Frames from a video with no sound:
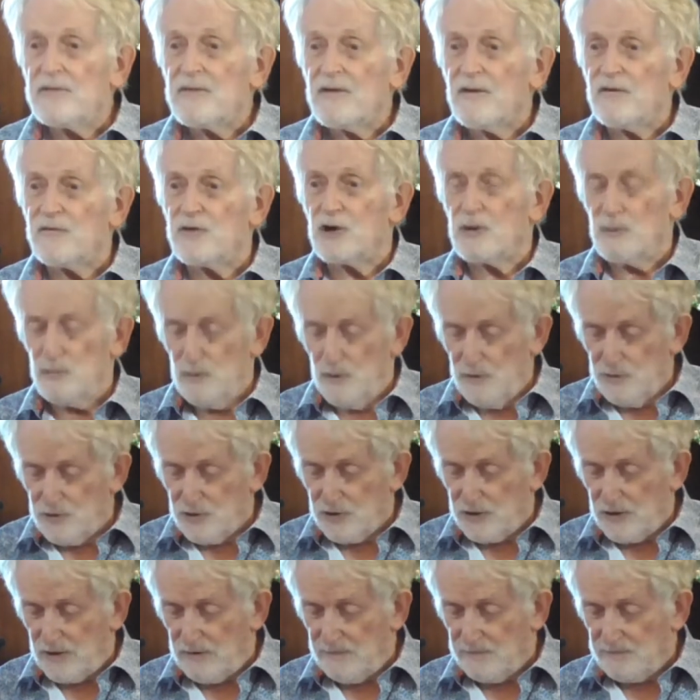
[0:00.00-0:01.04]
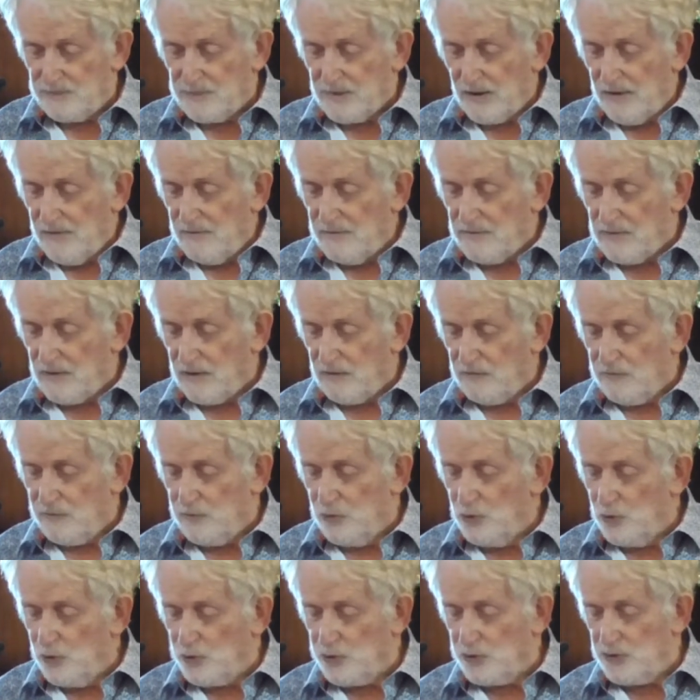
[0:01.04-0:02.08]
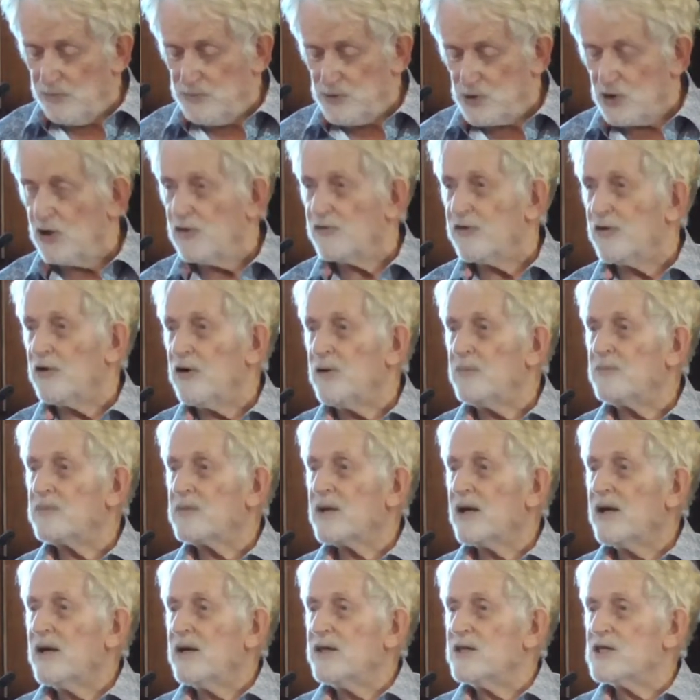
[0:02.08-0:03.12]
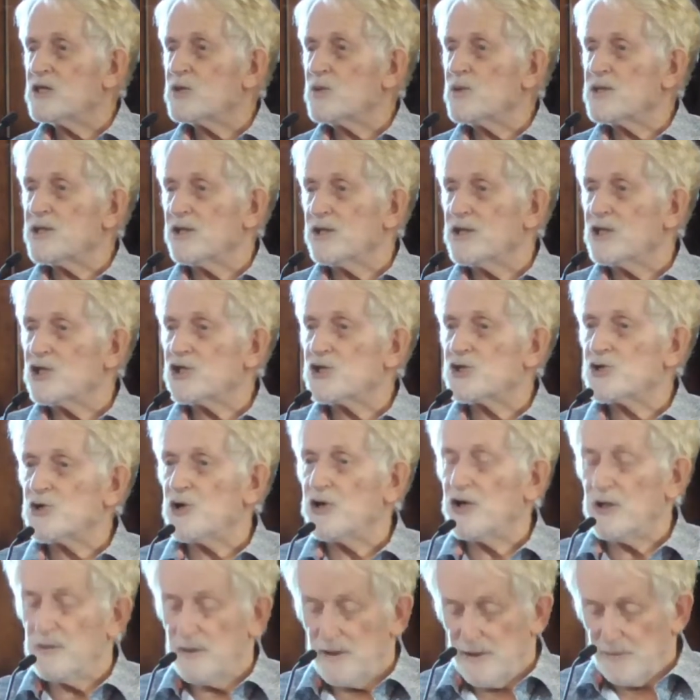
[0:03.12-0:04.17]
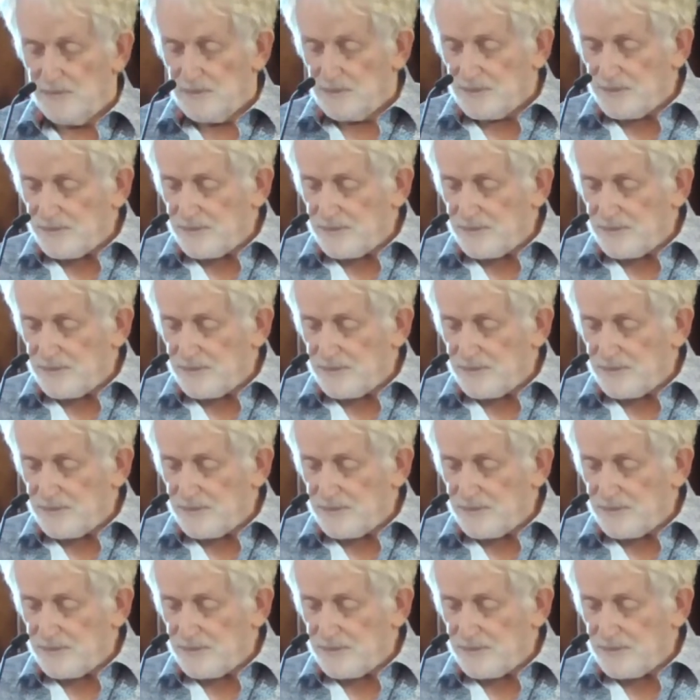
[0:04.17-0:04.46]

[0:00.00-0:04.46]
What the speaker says: If we could move to the fourth observer, this was an astronomer.